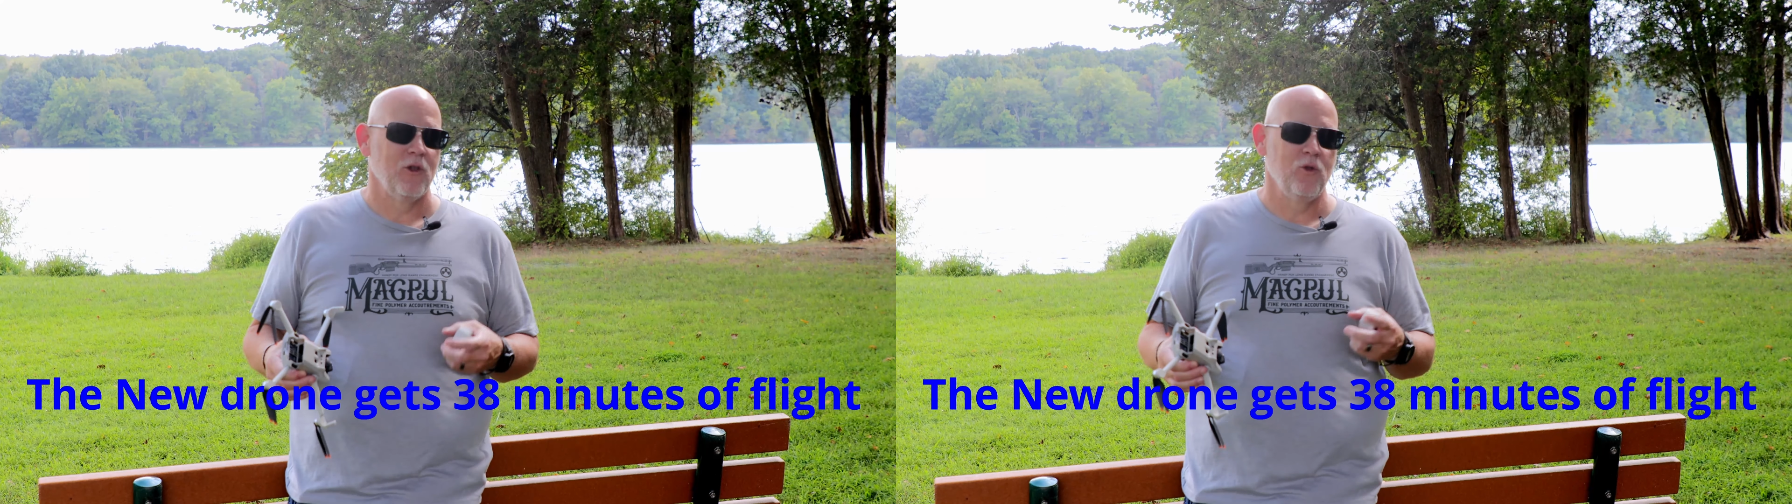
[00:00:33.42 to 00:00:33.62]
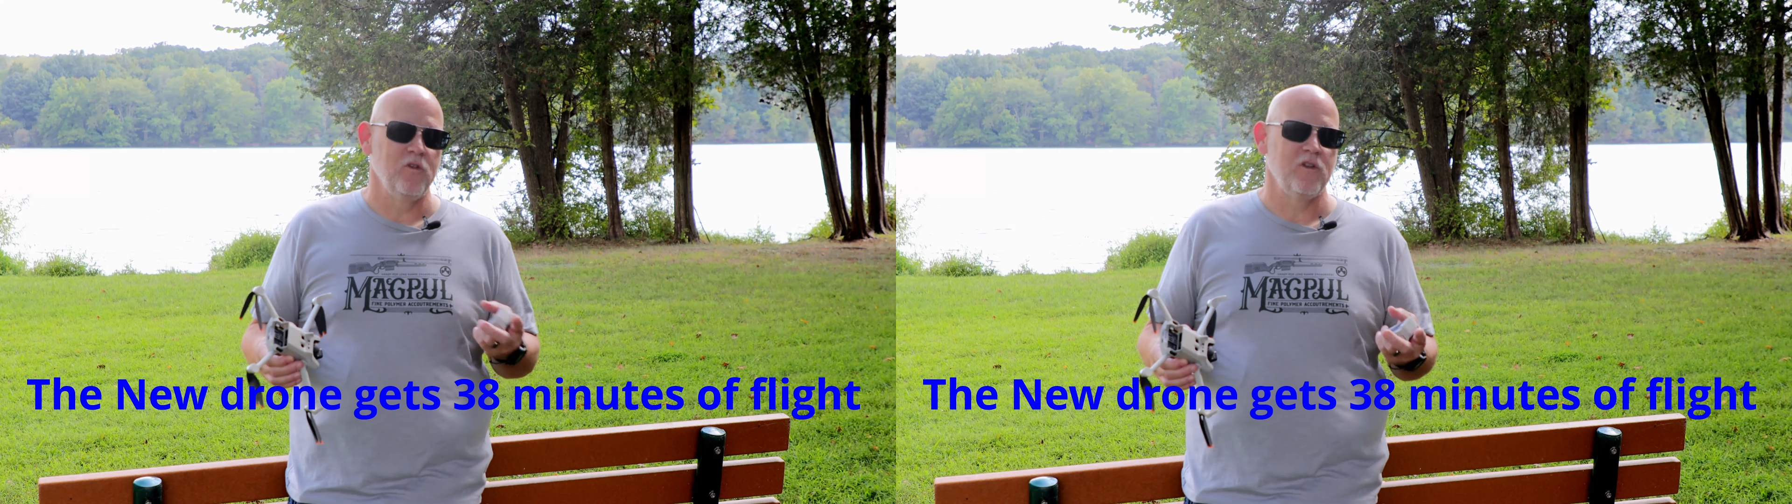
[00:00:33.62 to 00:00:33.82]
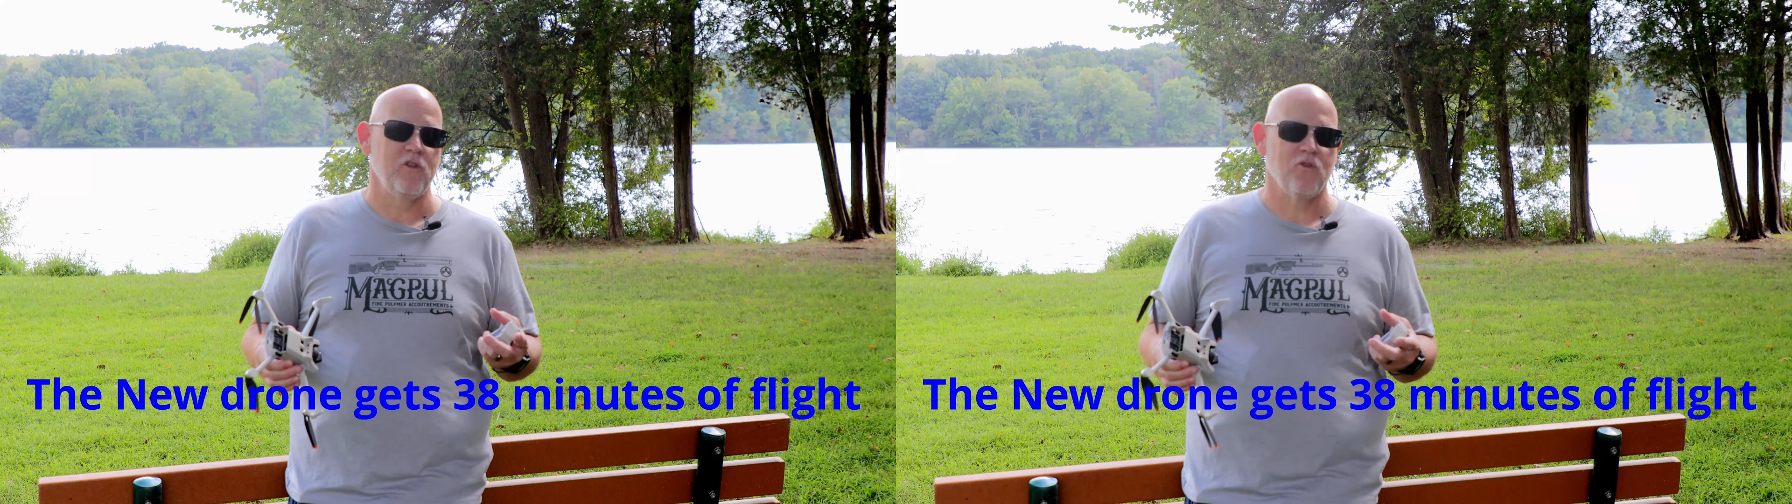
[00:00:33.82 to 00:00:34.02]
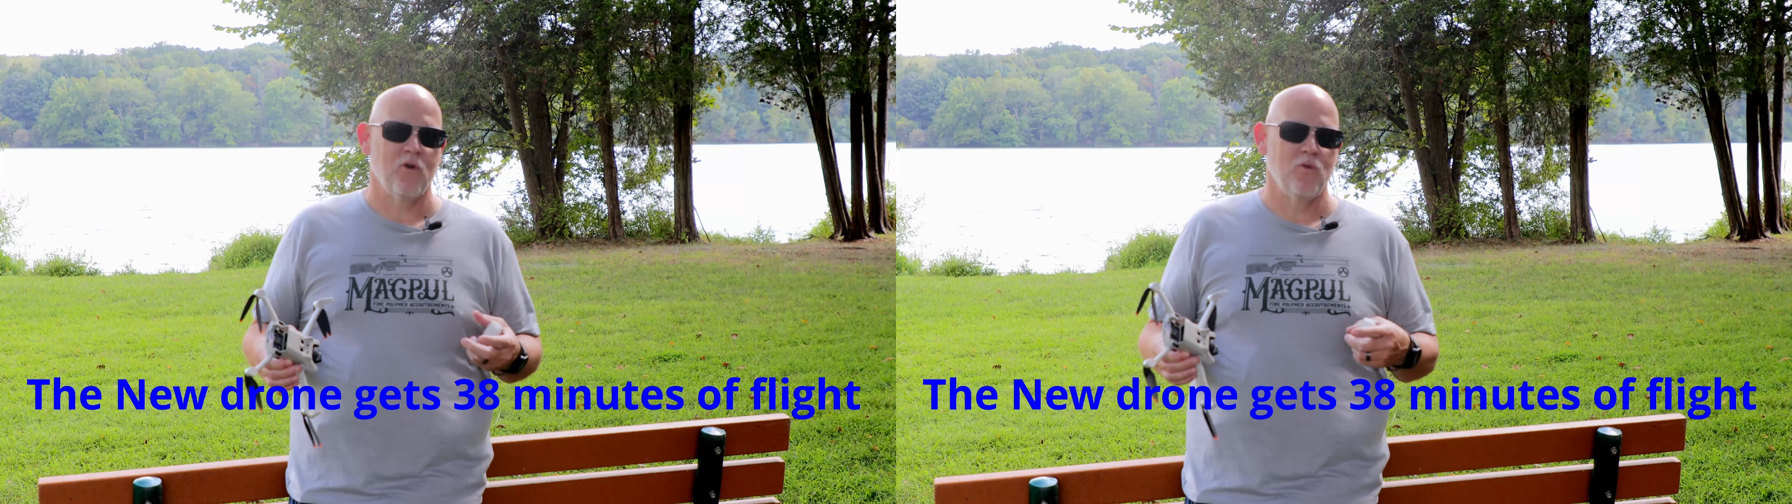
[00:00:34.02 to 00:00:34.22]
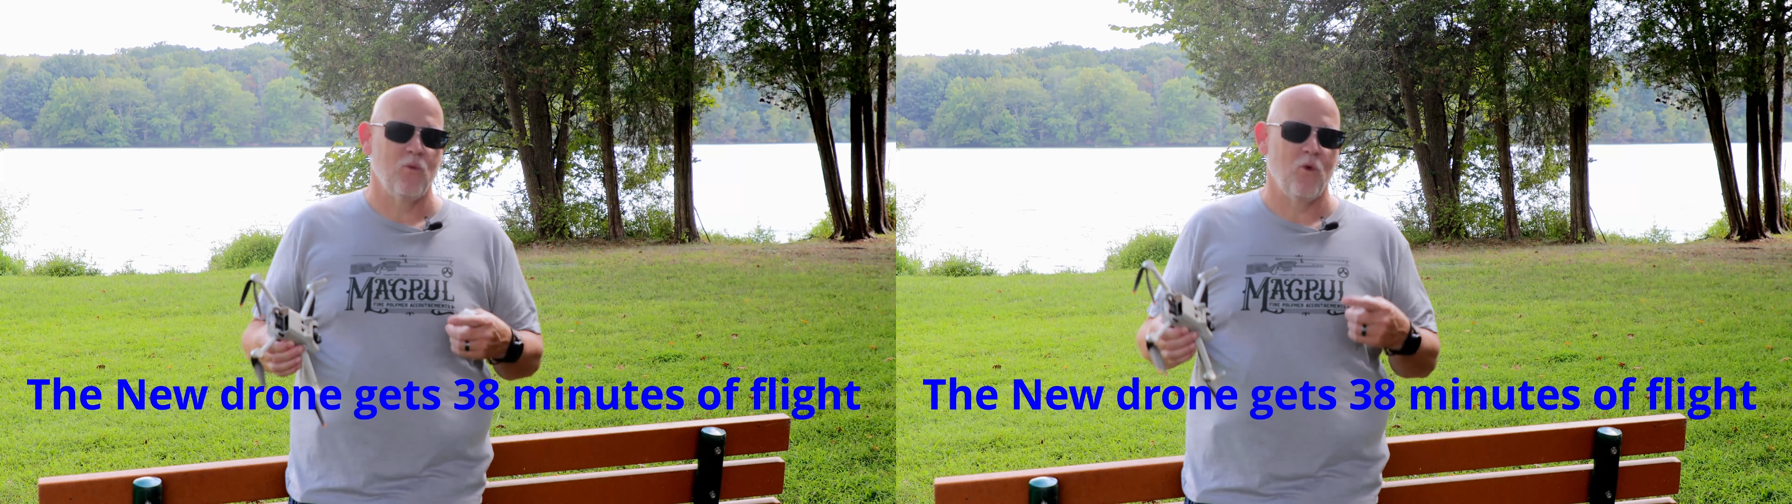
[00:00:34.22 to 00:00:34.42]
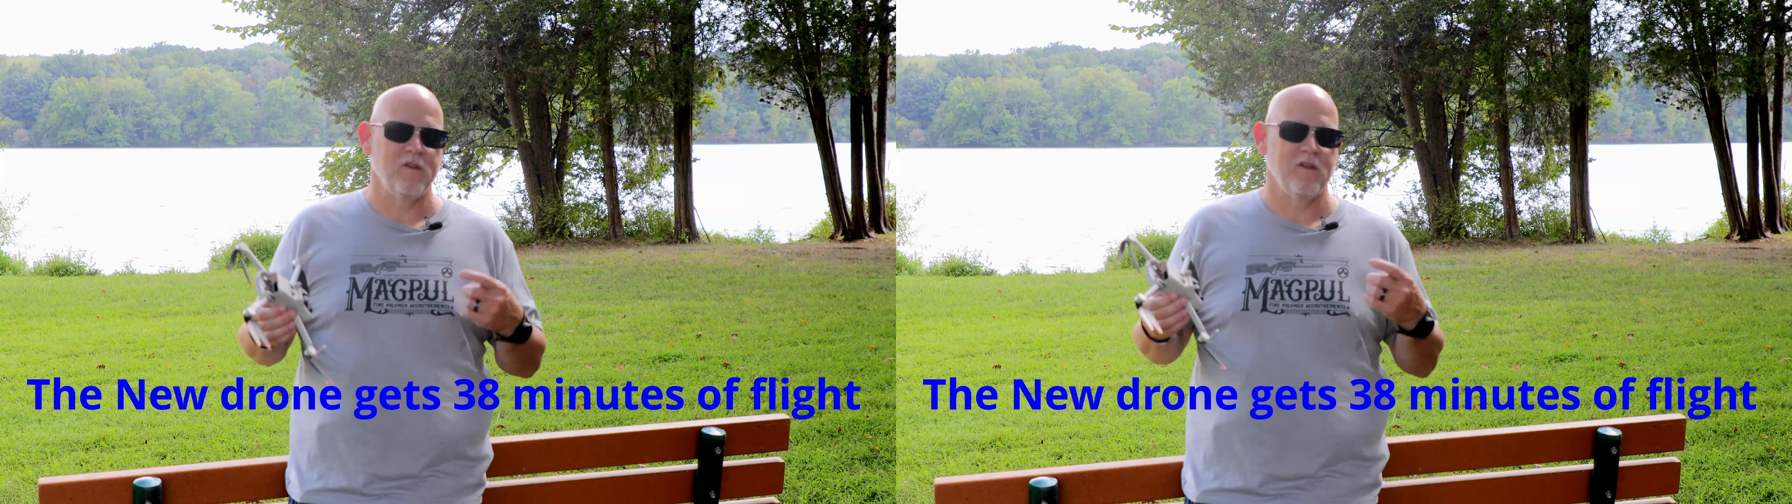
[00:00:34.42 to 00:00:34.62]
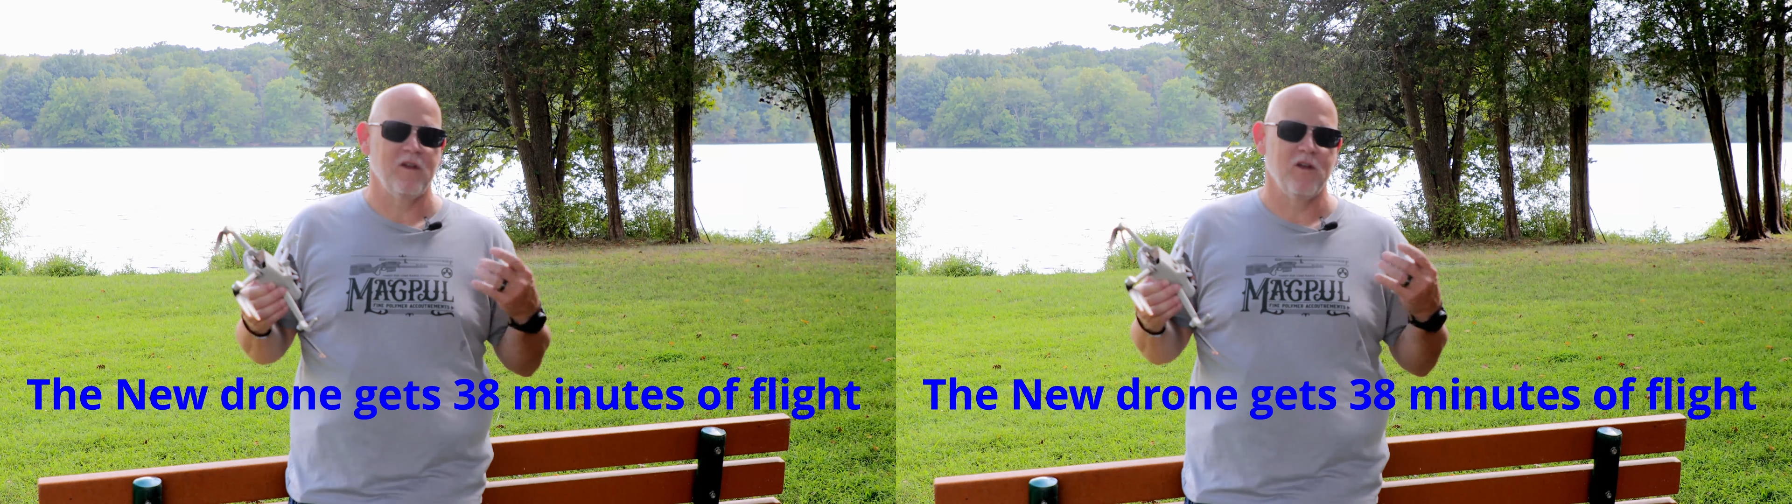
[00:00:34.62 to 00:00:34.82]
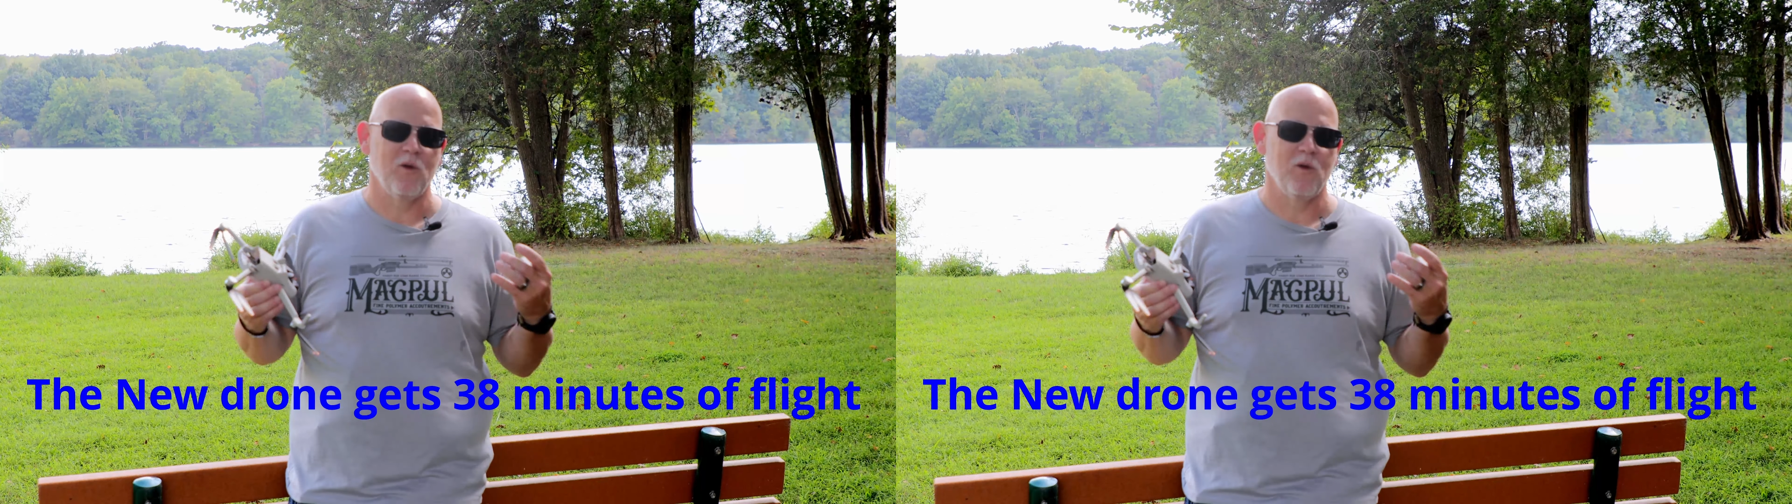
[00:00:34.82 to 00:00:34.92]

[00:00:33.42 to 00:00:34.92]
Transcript: Losing the drone wasn't a